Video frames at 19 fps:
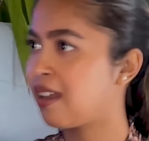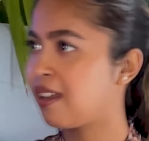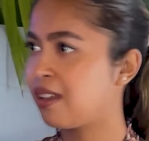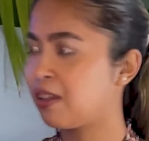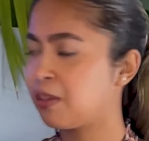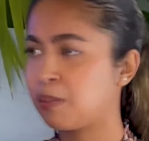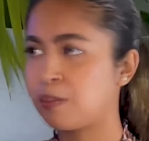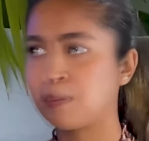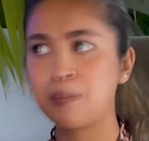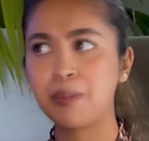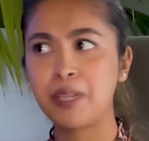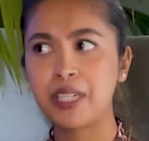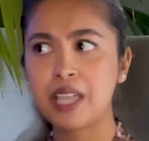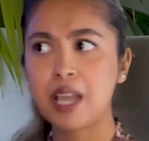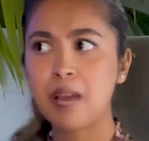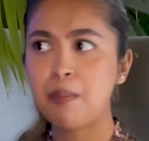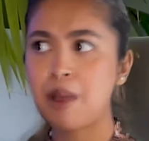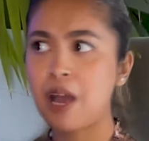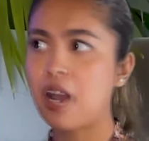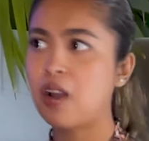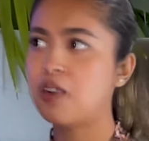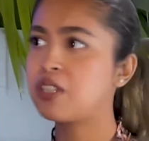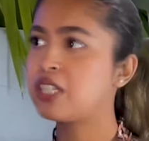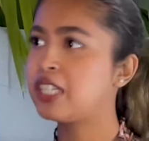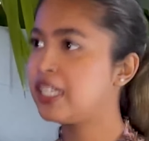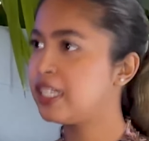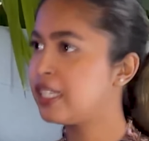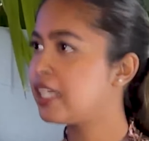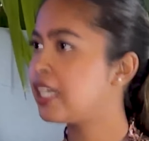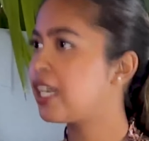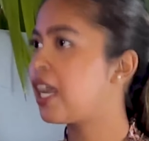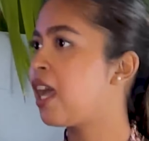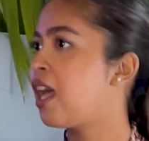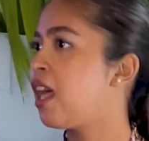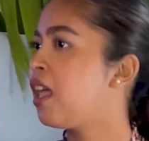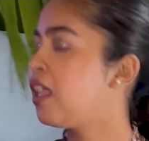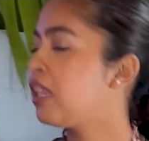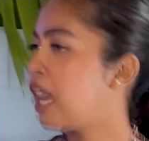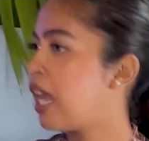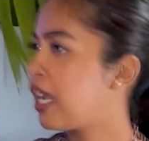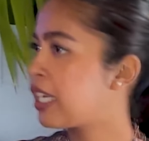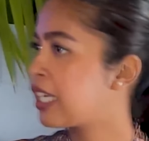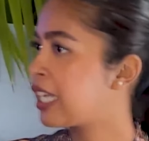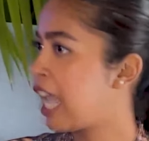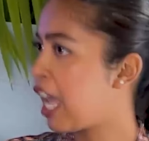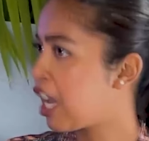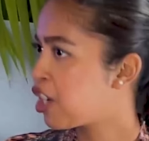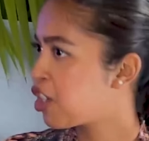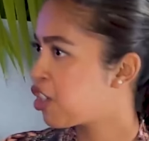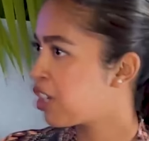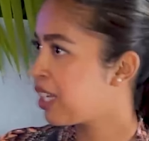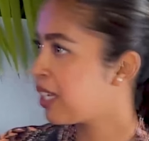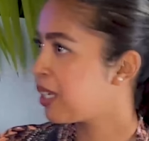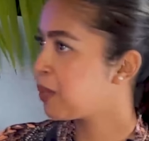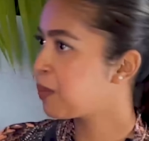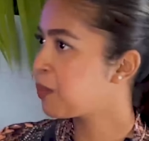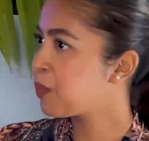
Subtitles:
a bit about TTL and caching?